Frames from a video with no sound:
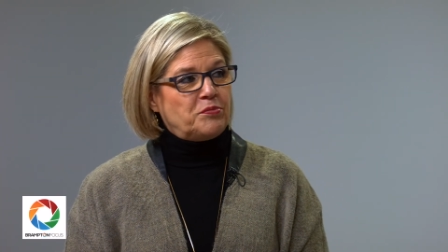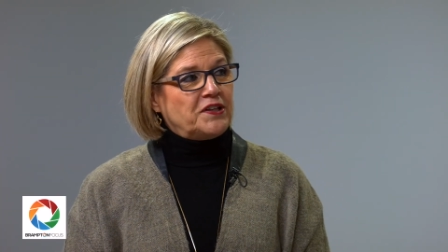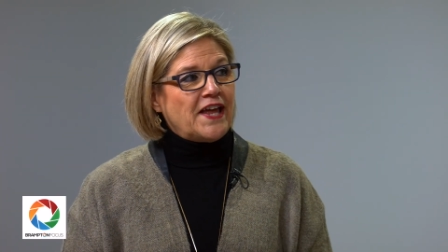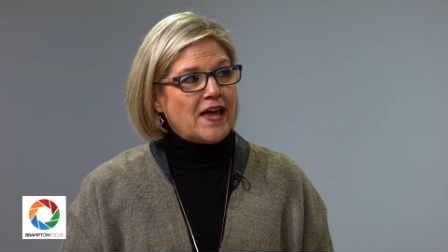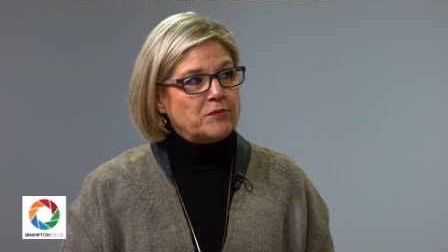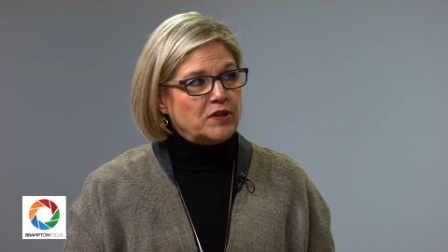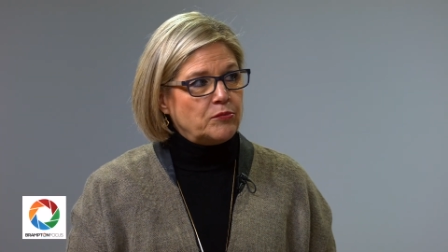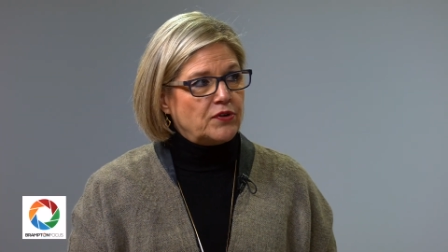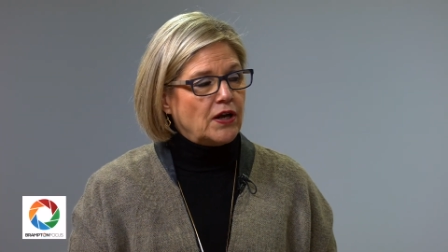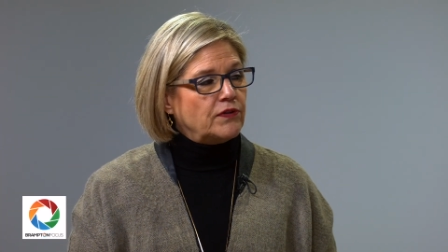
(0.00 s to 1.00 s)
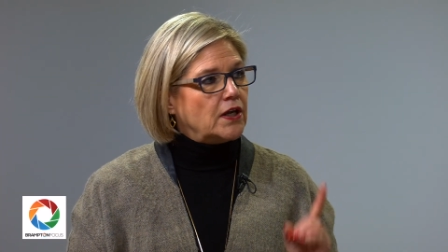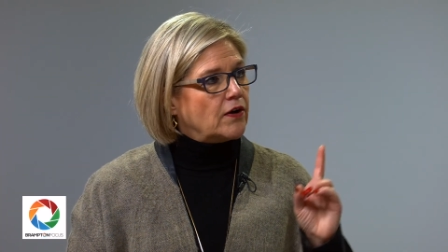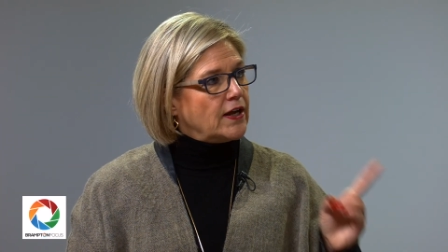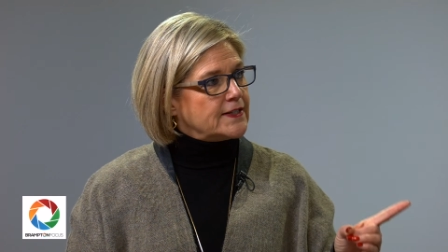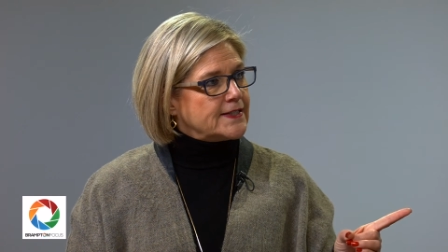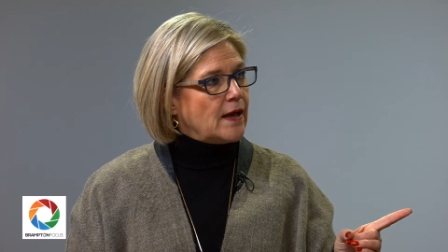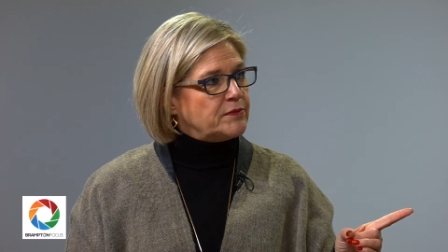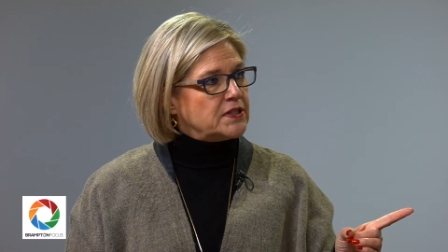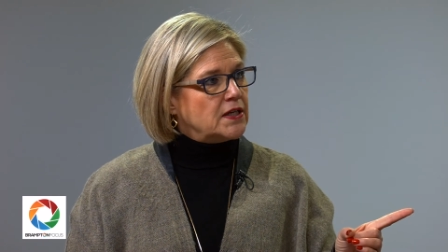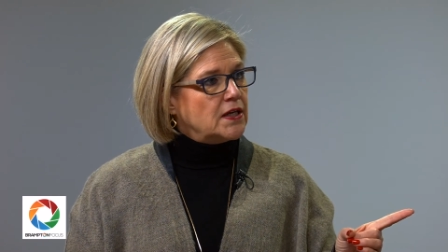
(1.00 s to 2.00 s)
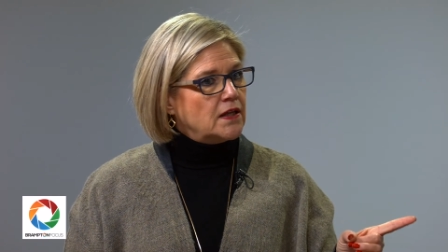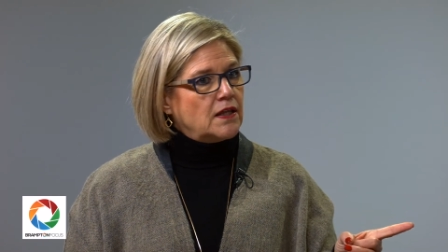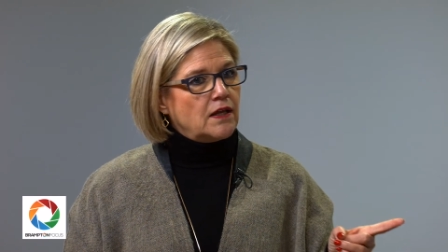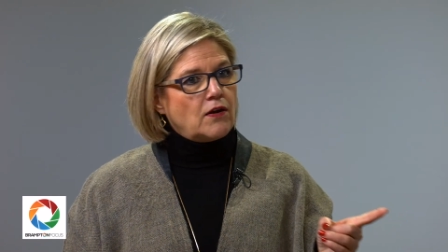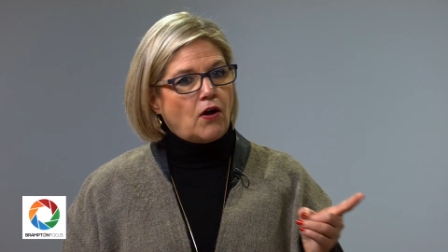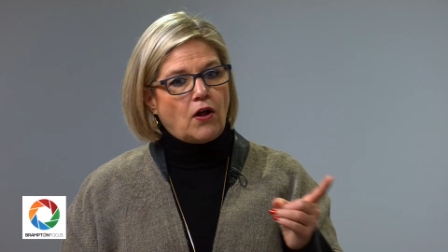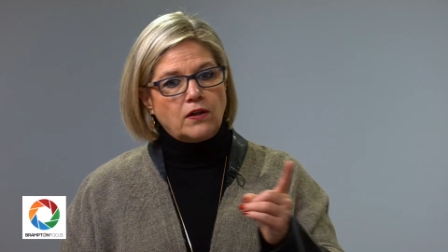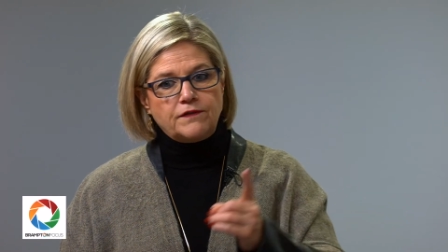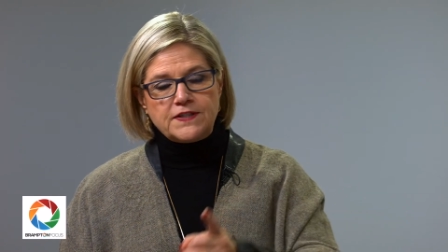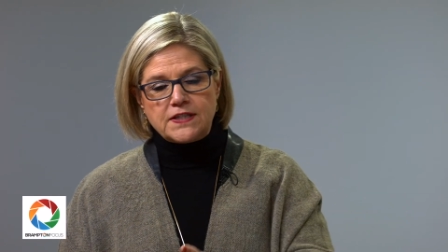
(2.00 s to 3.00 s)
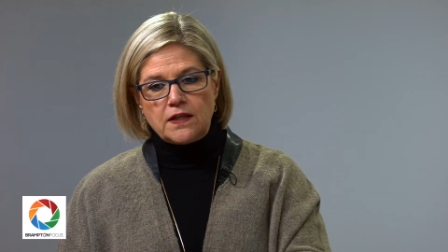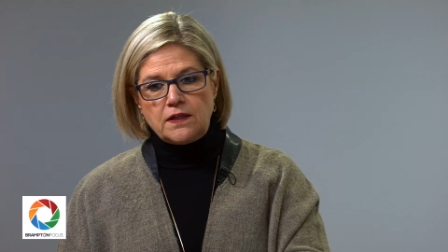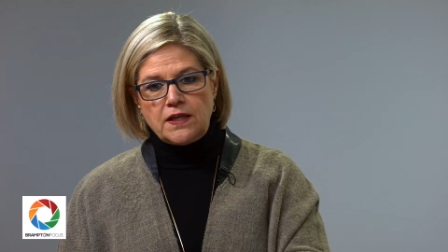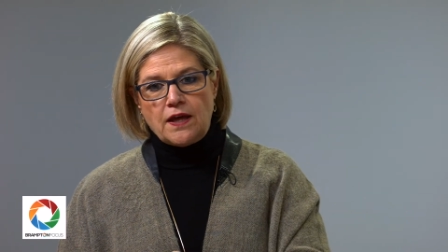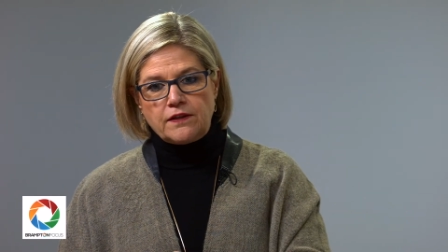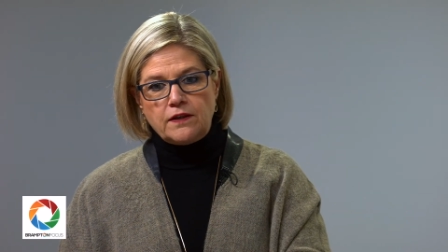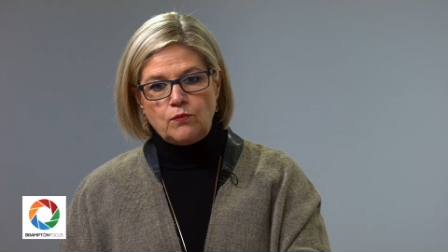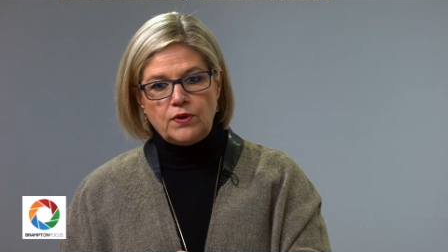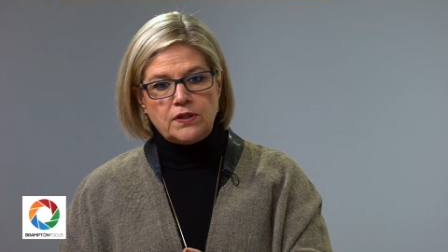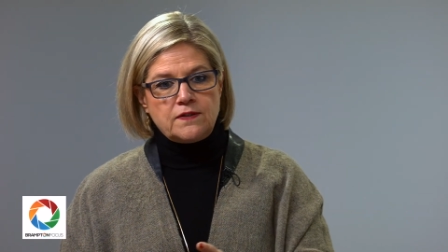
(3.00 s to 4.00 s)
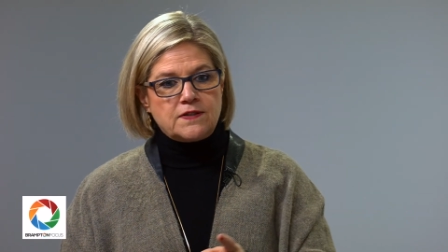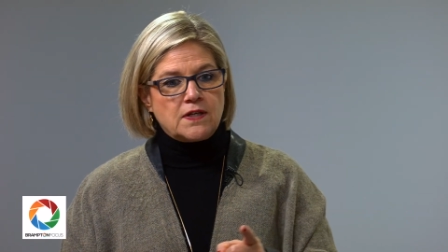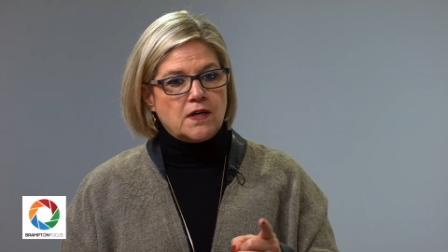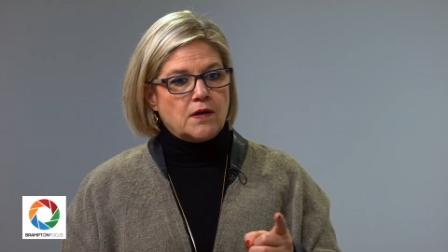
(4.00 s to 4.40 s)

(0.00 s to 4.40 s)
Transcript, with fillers: plan being put out there, except that all of a sudden Kathleen Wynne's